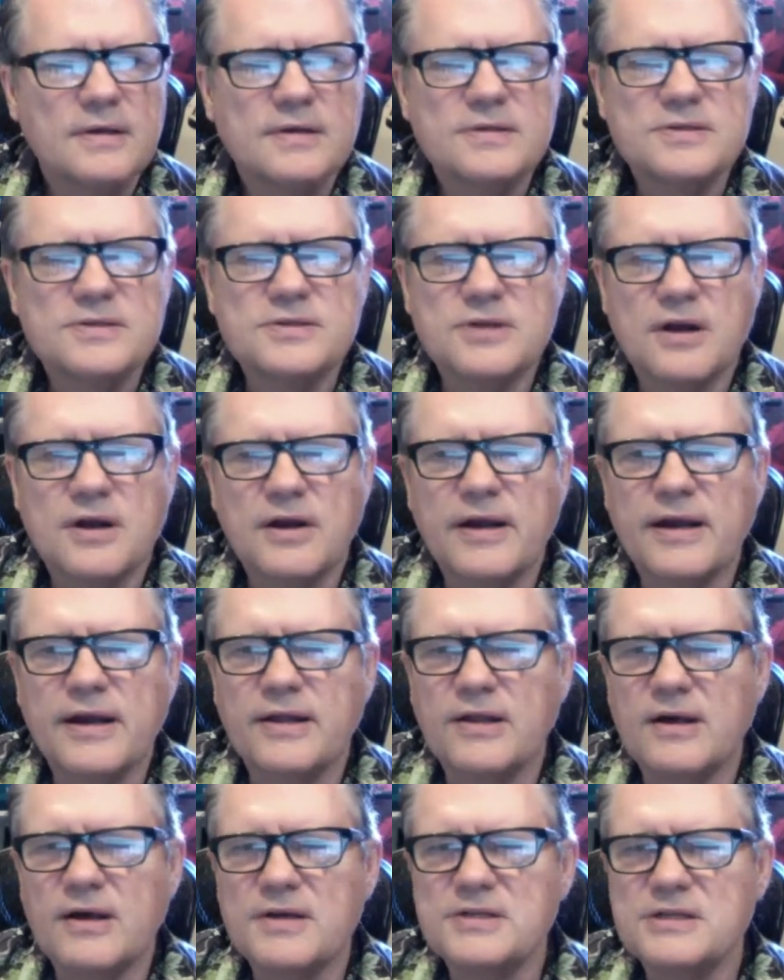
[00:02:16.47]
Sorry, I
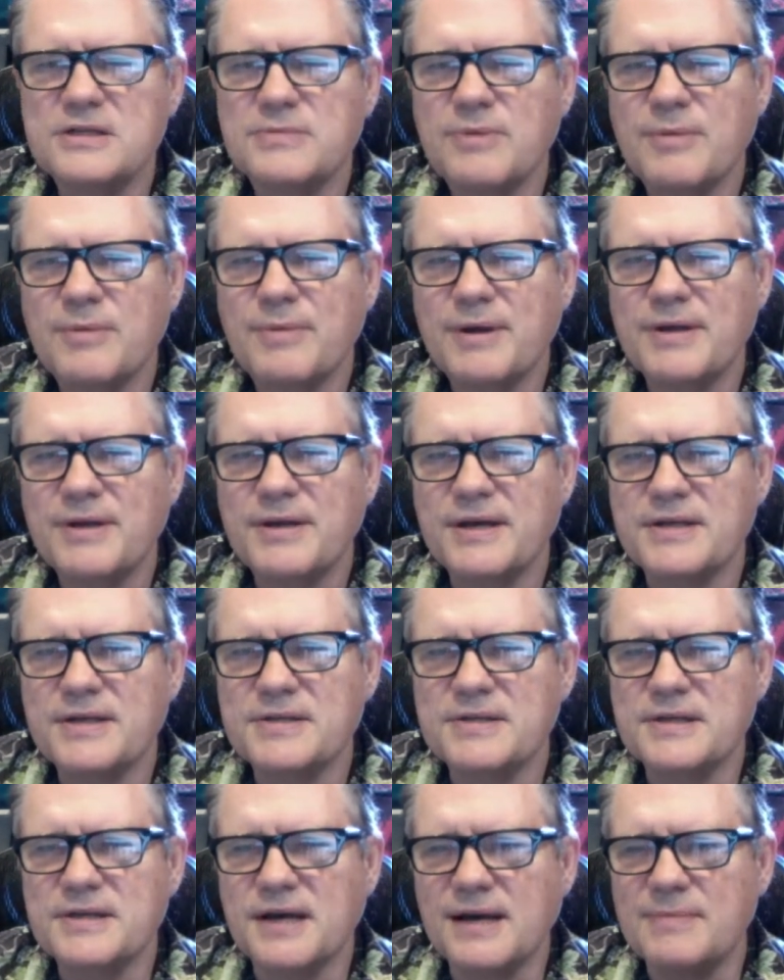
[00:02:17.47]
lost him on my
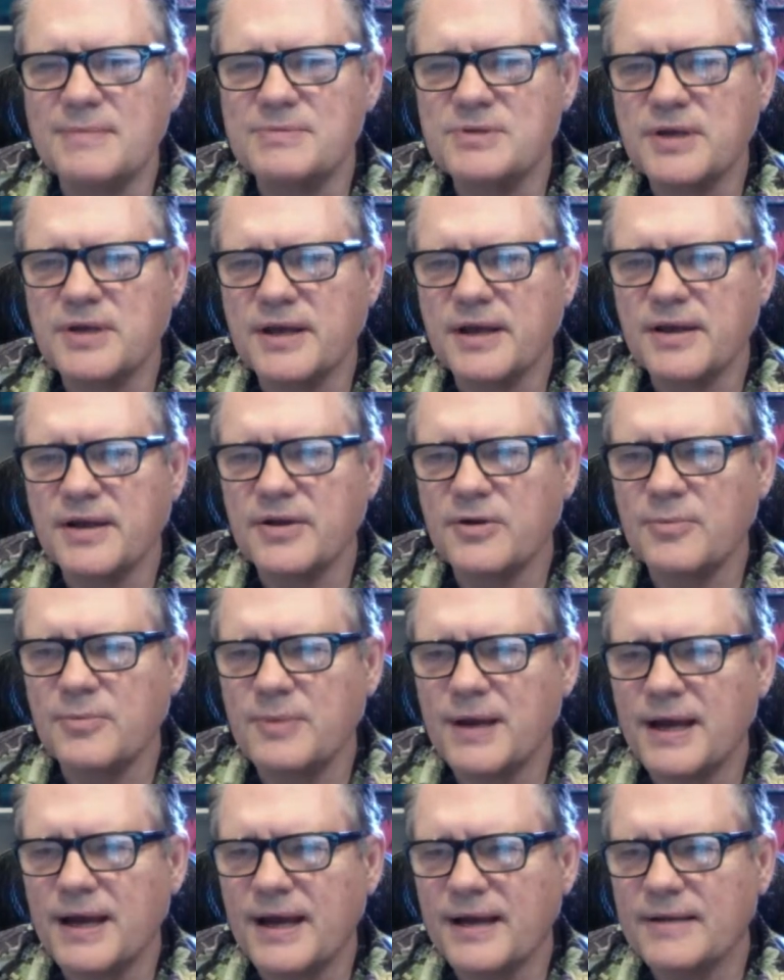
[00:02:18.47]
desktop, so I got to go
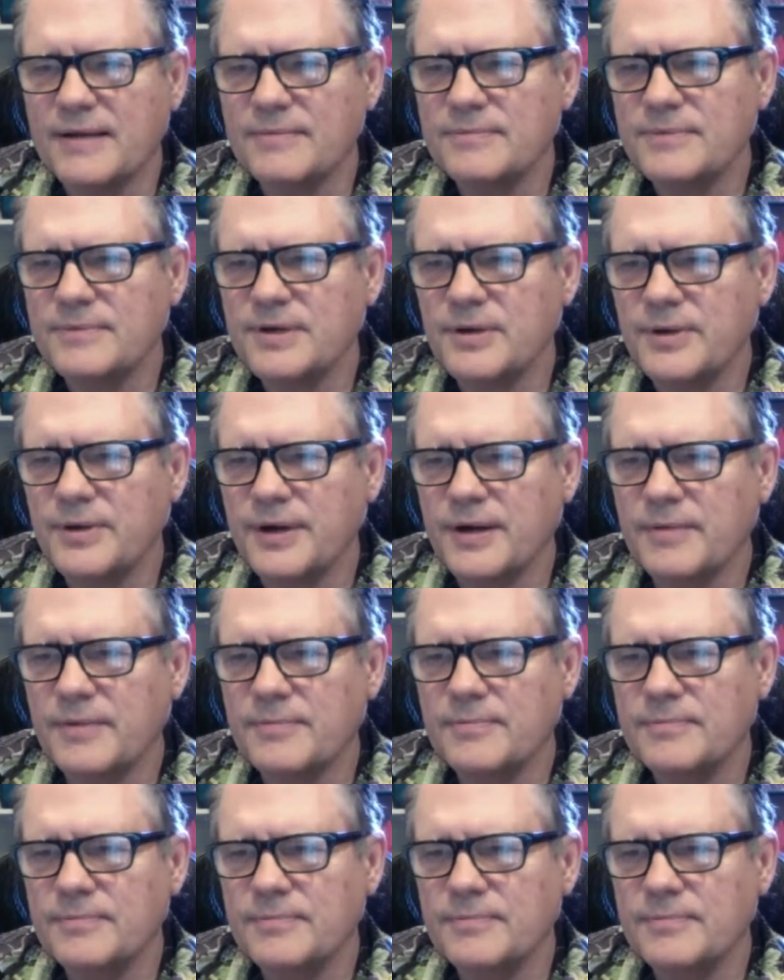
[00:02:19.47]
back. Here we are.